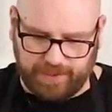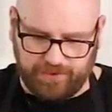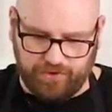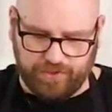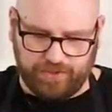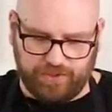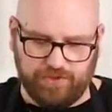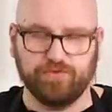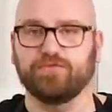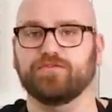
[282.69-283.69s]
Now you can
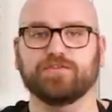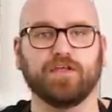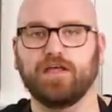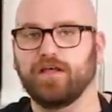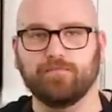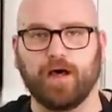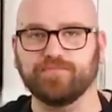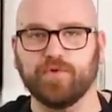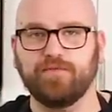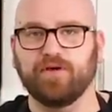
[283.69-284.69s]
use
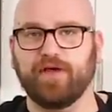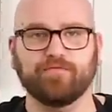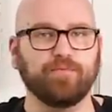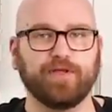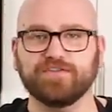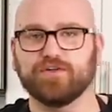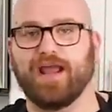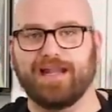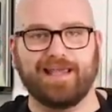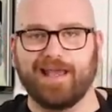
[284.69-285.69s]
Bob's Red Mill egg replacer,
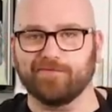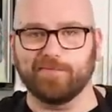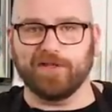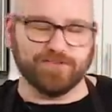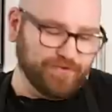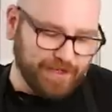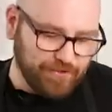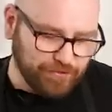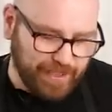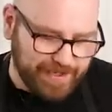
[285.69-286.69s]
any egg replacer that
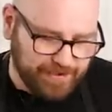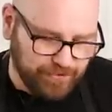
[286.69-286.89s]
you like.